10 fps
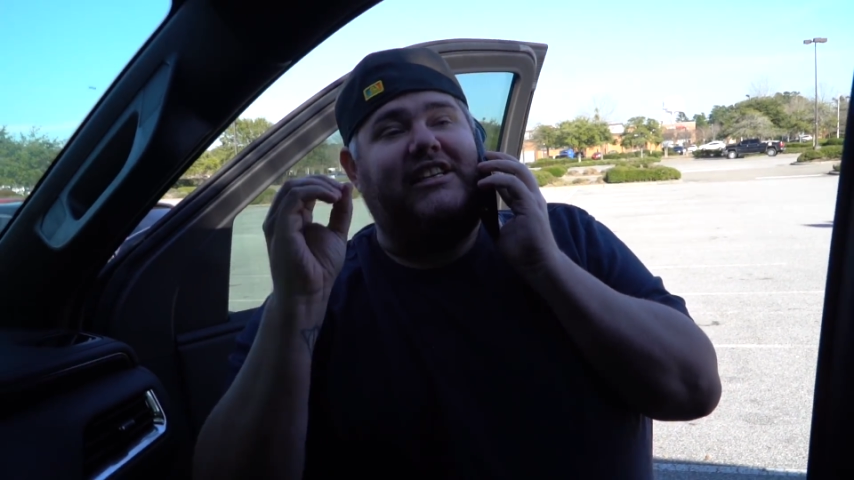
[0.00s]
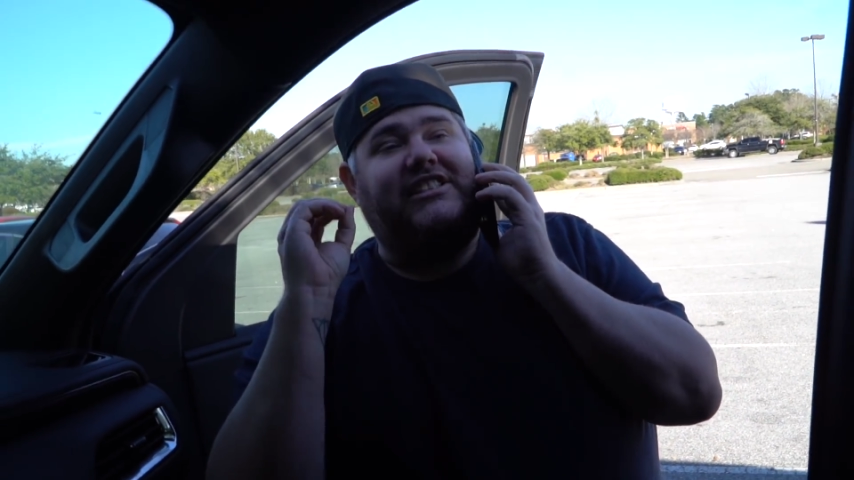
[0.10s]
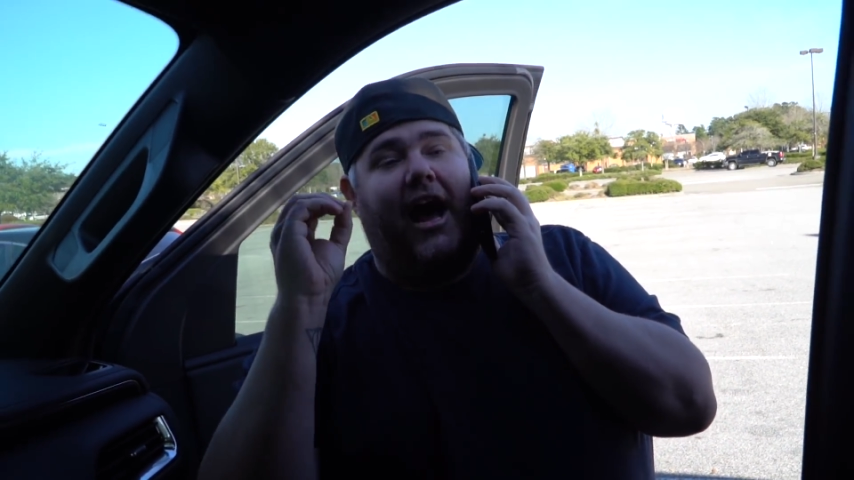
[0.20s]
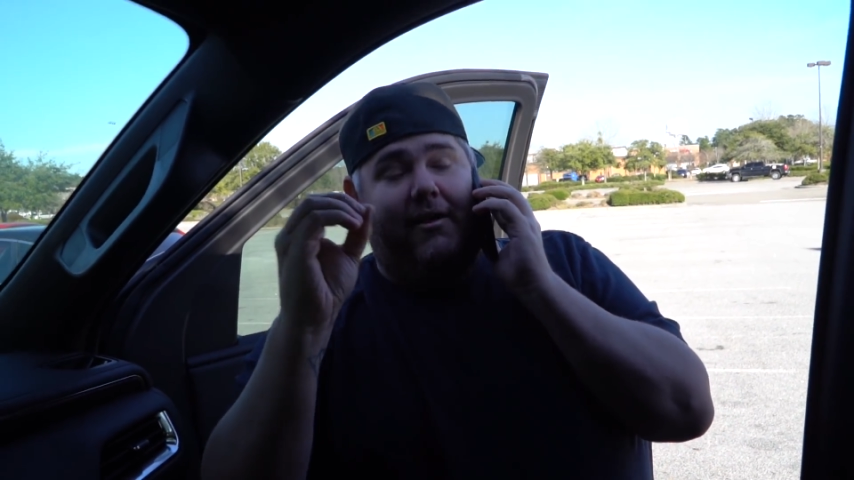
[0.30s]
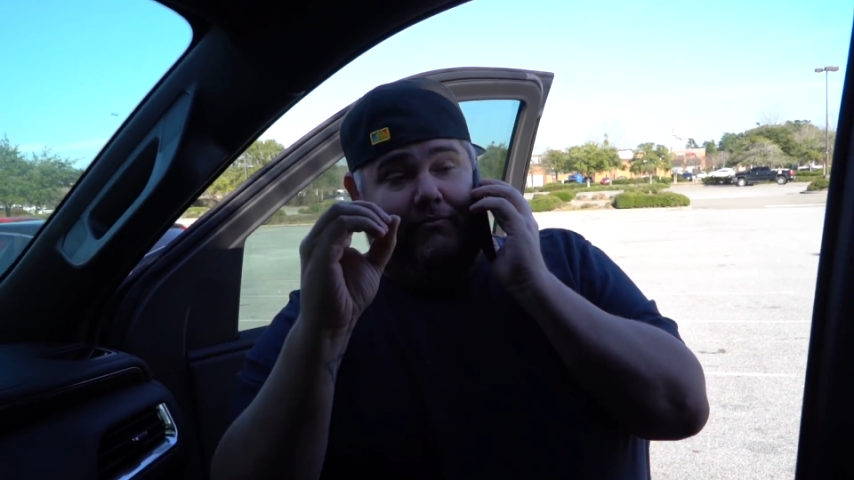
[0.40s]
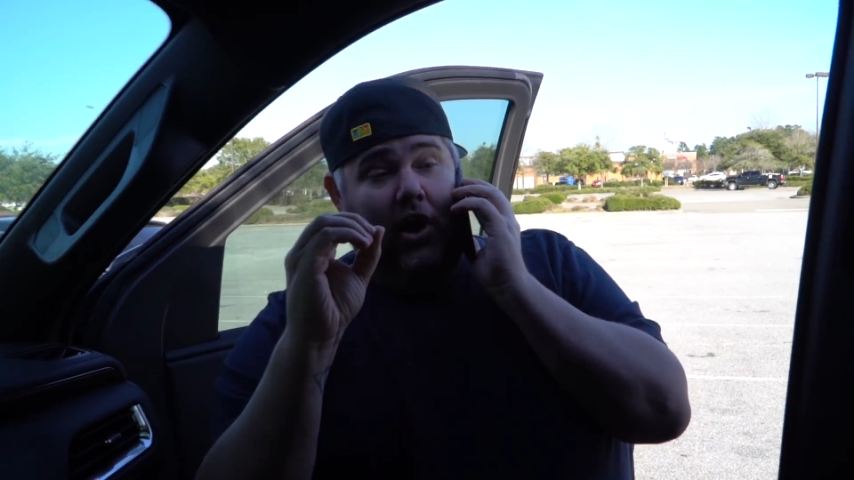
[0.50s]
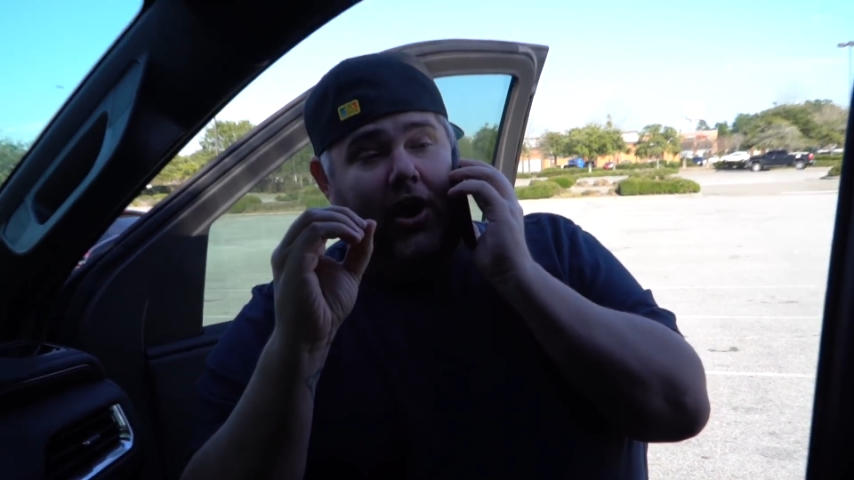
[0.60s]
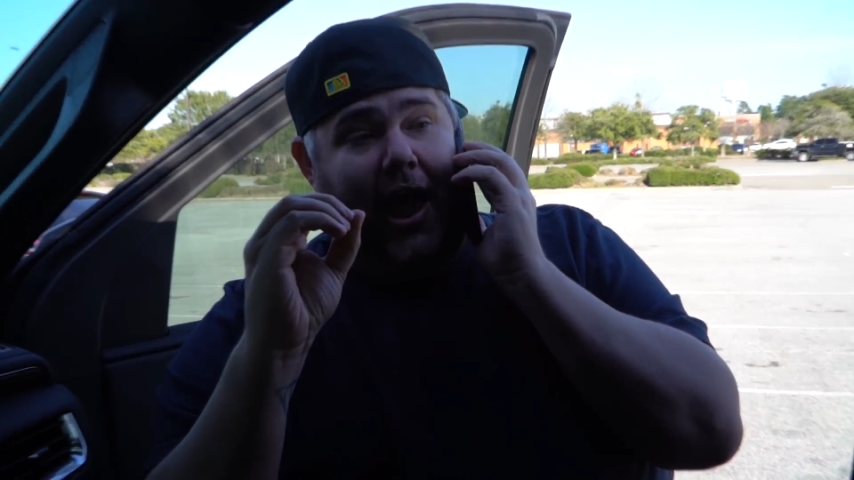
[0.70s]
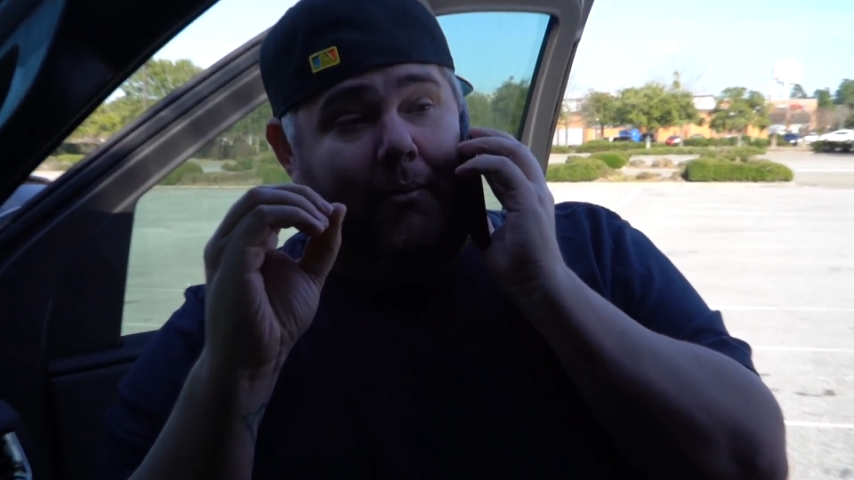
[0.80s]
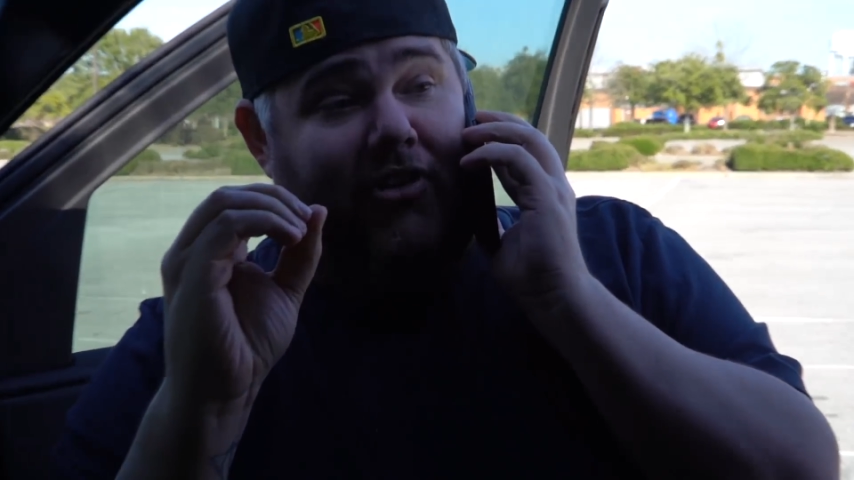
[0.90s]
just got. Oh
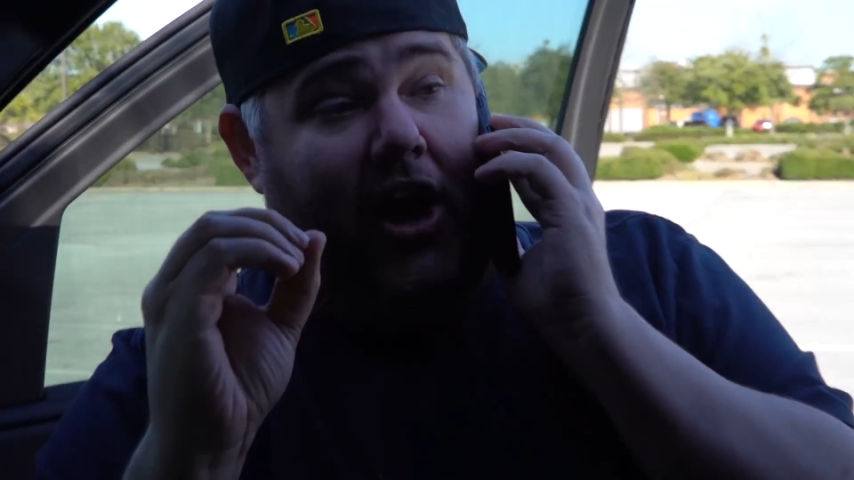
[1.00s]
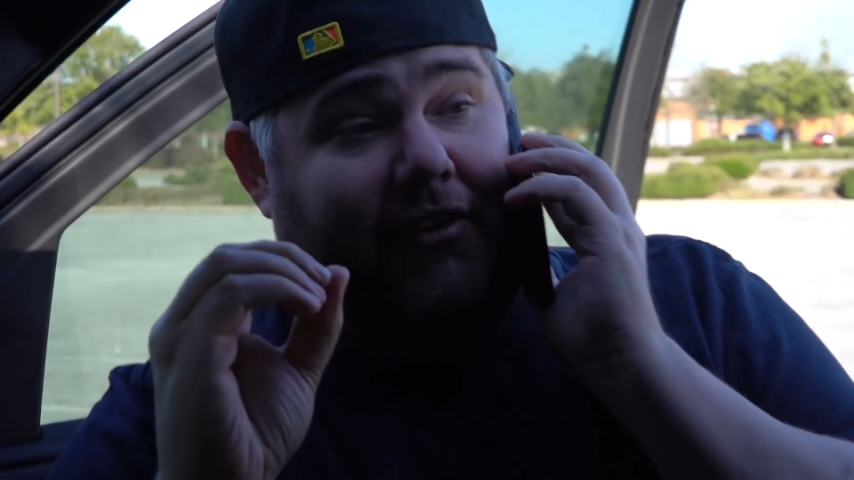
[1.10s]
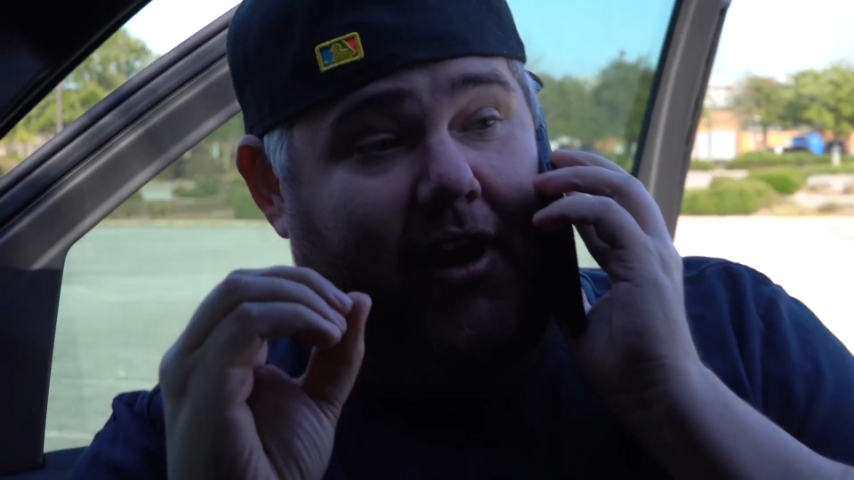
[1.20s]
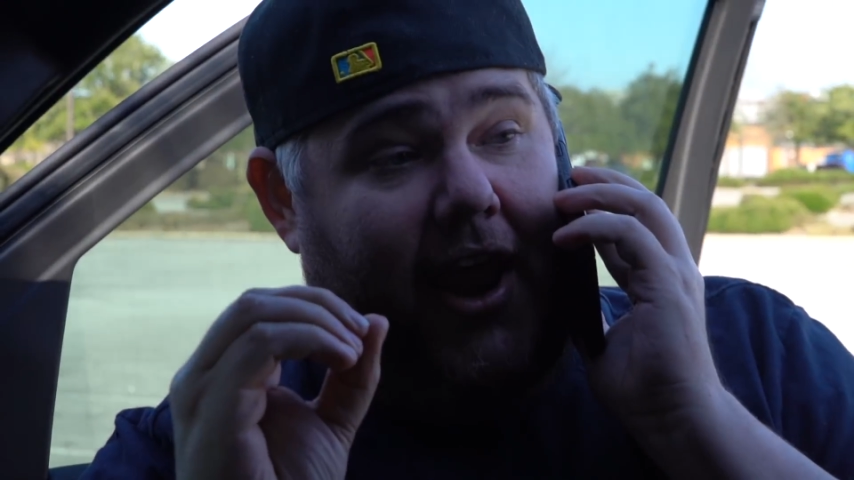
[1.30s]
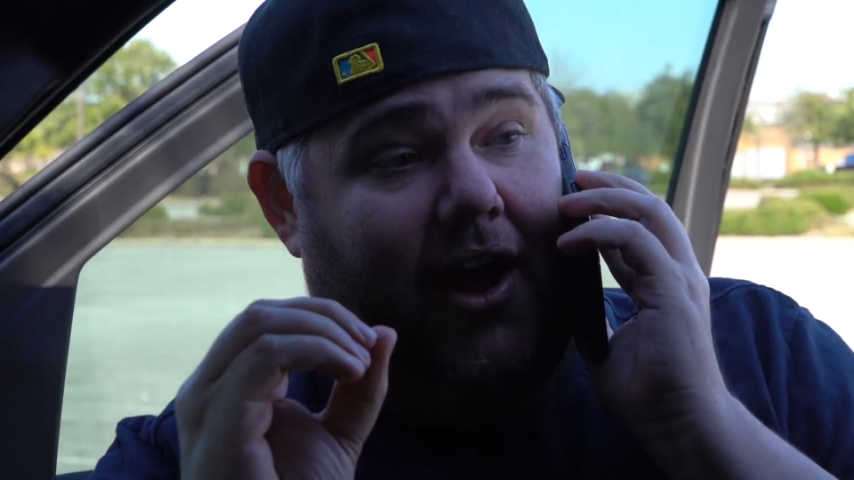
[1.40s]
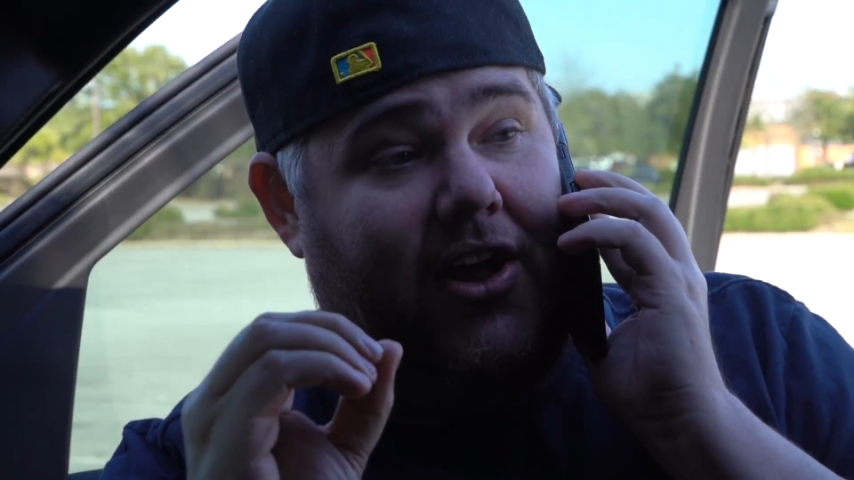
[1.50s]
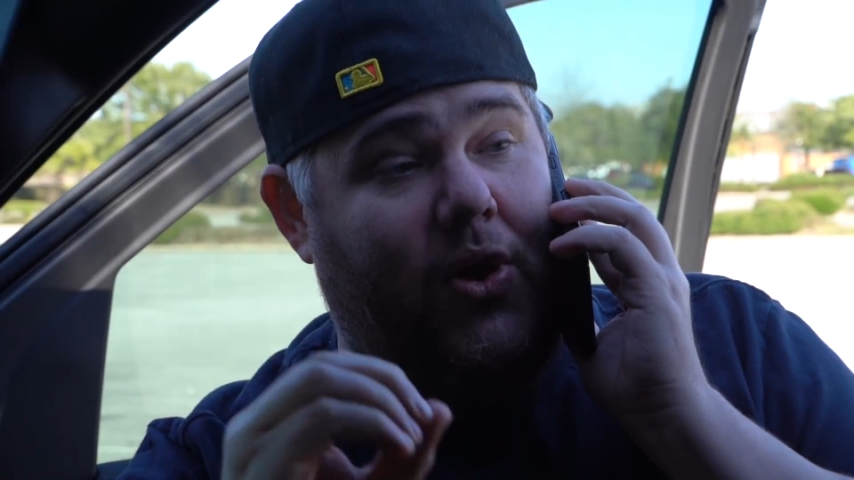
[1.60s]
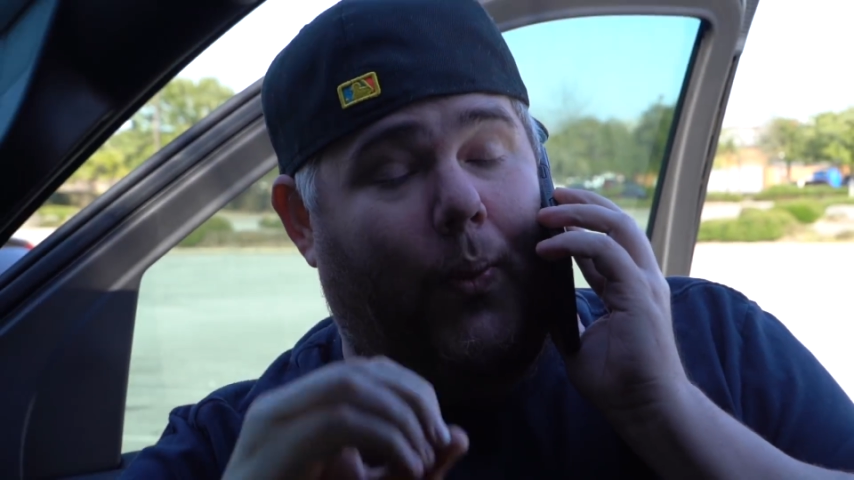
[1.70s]
yeah, I'm blogging right now.